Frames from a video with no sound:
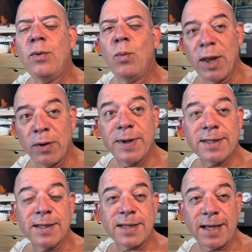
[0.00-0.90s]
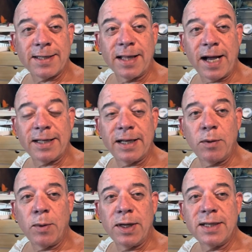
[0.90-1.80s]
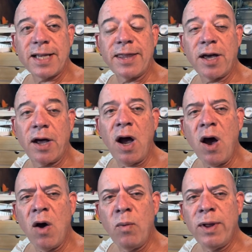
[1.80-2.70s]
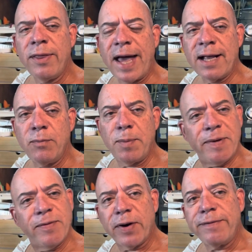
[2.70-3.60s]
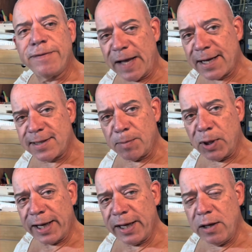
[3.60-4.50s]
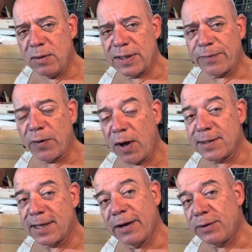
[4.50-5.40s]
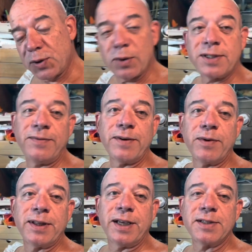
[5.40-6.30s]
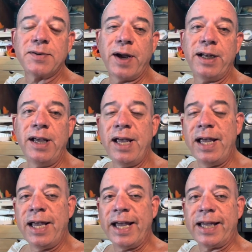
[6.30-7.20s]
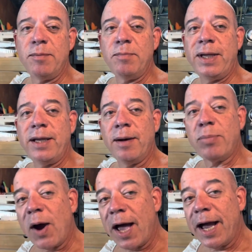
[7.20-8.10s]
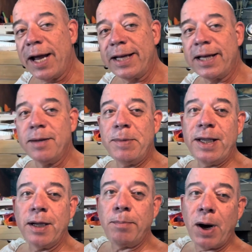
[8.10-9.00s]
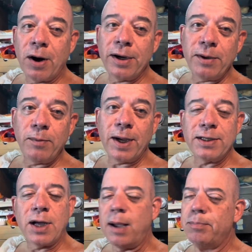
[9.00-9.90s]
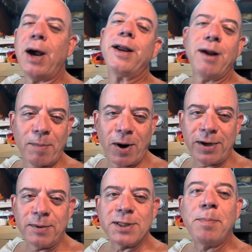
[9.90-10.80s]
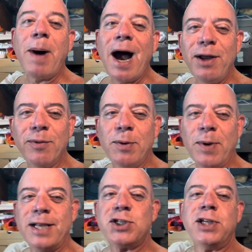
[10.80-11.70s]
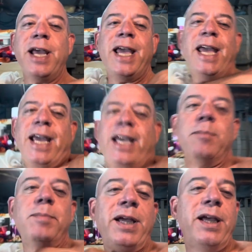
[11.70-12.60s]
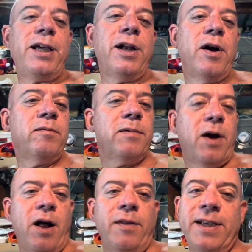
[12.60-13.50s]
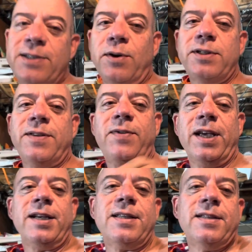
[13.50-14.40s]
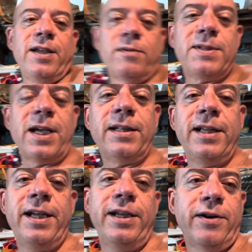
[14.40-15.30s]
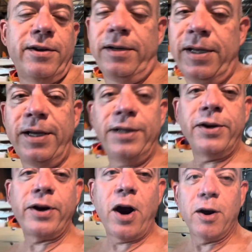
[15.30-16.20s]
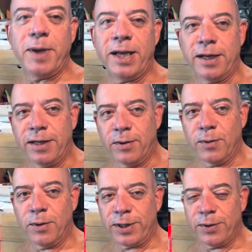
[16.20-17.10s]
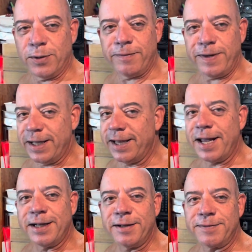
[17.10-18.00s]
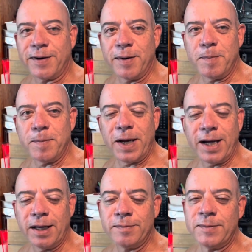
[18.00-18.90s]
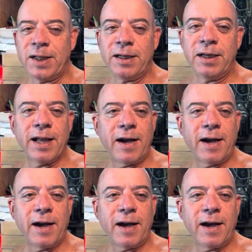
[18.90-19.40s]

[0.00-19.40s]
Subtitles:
of the reasons I selected it was I thought, oh, well, that will be very flexible. I can use it for all sorts of different things, right? It can be a bride. It can be a pirate wench. It be, all these sorts of things. And, suddenly you're Carmen or you're Violetta from La